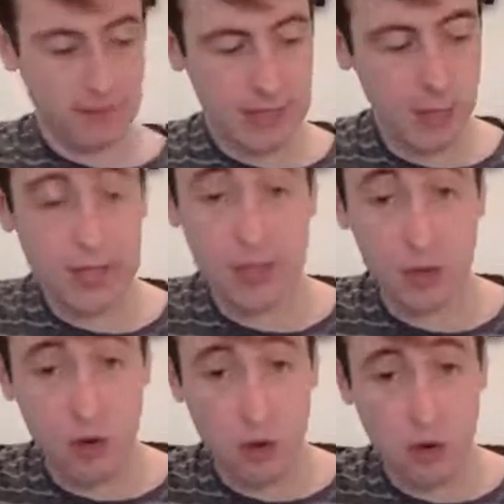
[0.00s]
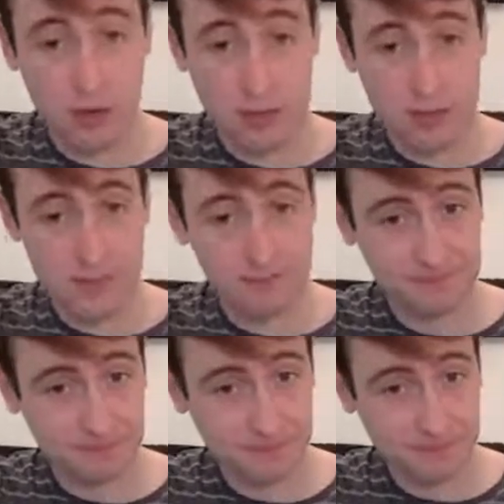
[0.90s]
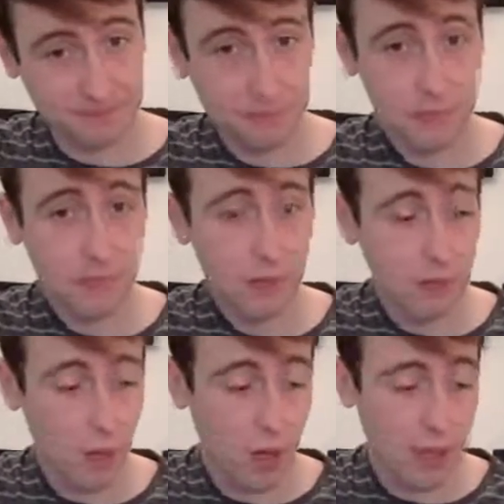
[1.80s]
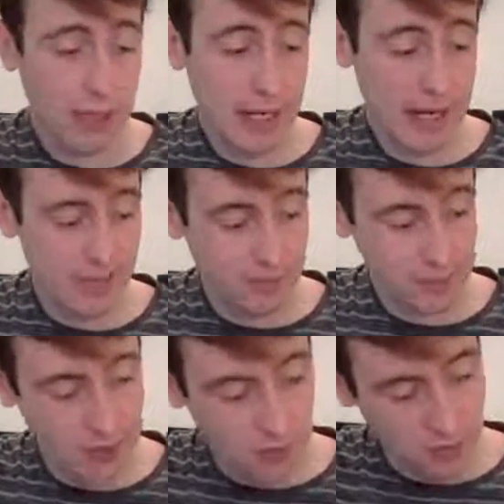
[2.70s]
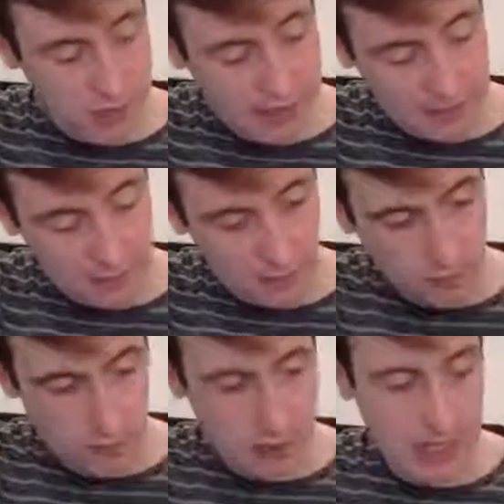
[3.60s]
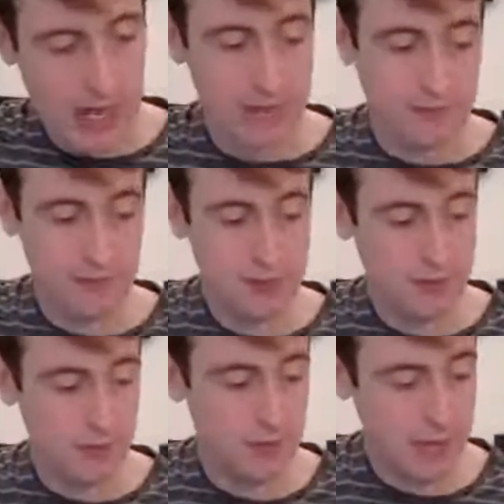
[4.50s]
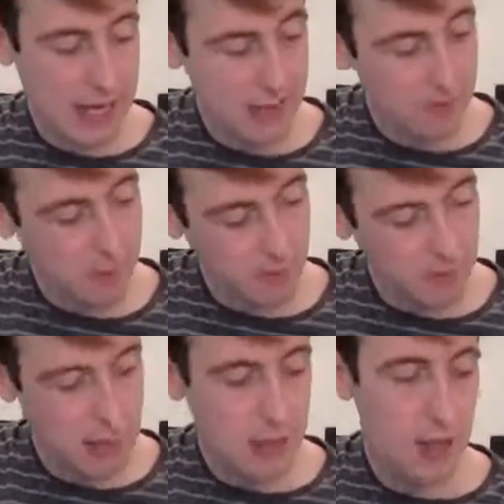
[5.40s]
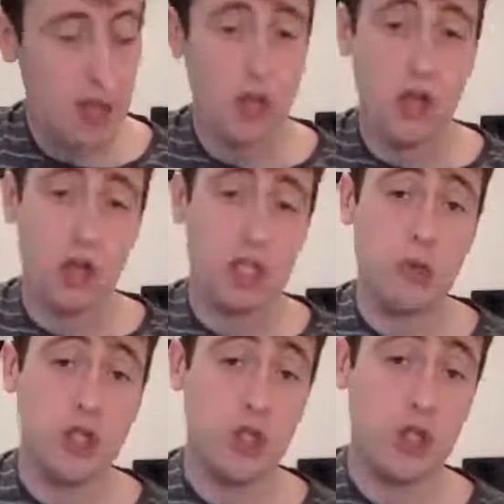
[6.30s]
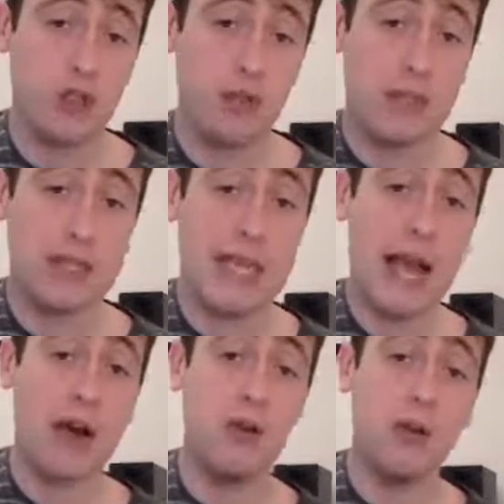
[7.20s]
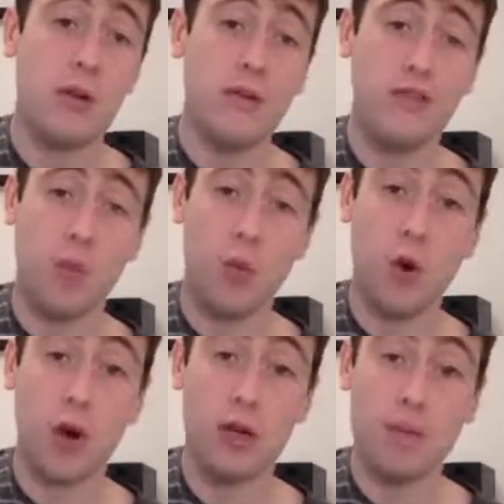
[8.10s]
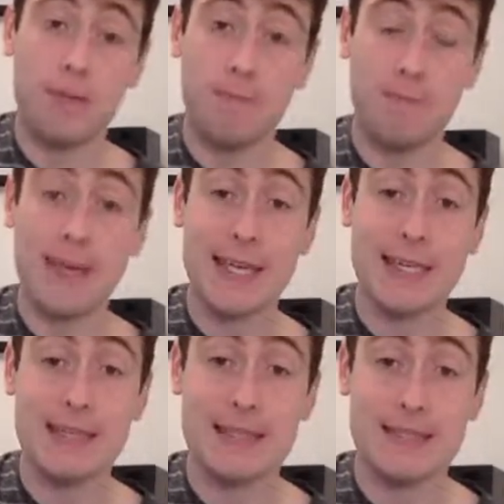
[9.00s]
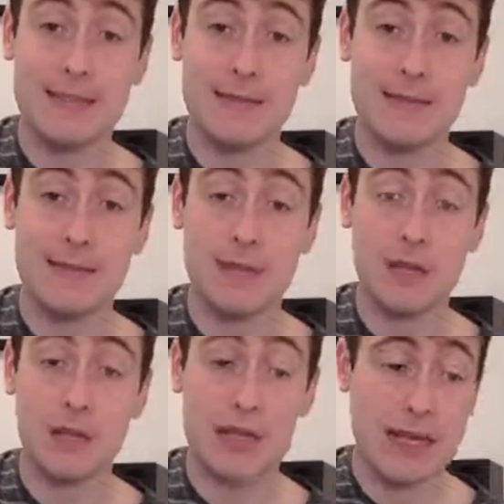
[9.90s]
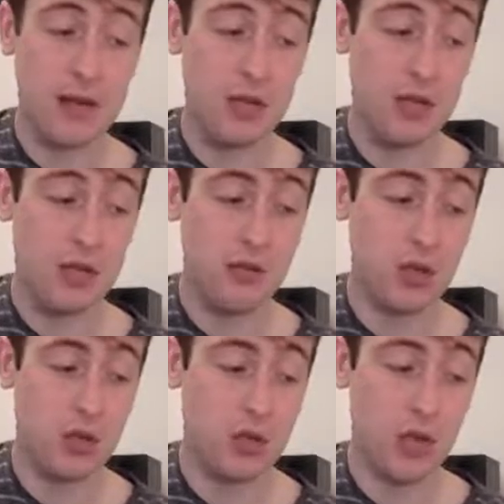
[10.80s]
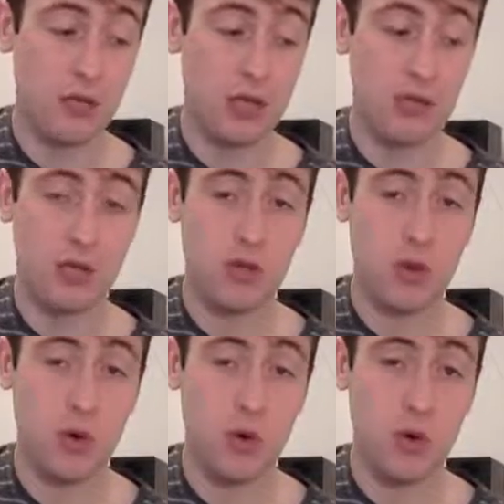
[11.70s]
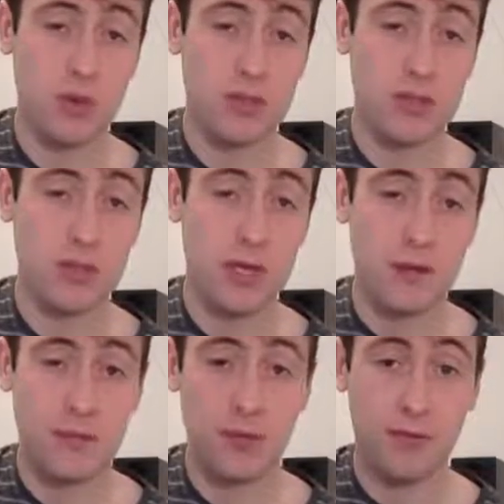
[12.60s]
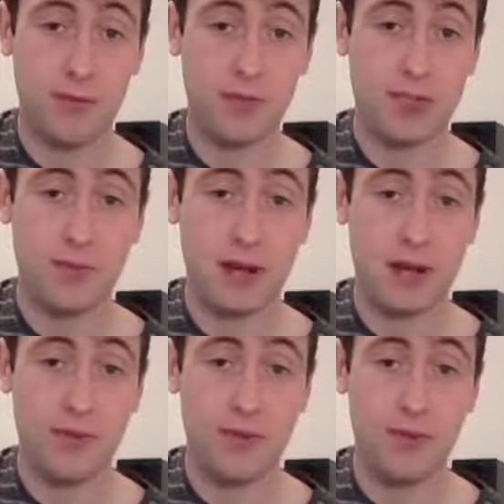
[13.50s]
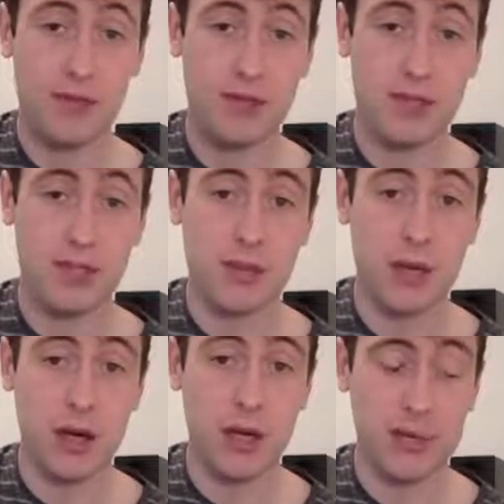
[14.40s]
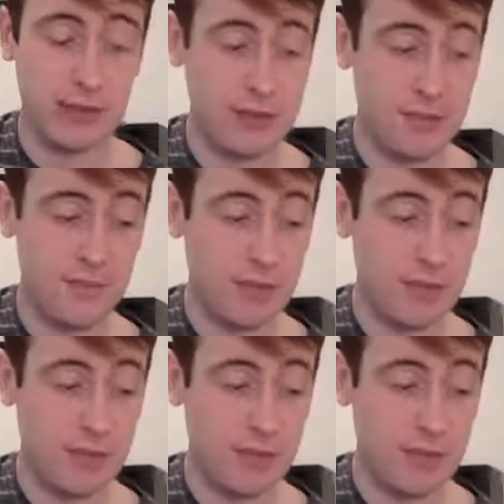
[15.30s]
Then we get to the chorus. 1 and 2 and 1 and 2 and. So we're just strumming down for 1 beat, okay, on those chords for the first part, for the first 2 lines.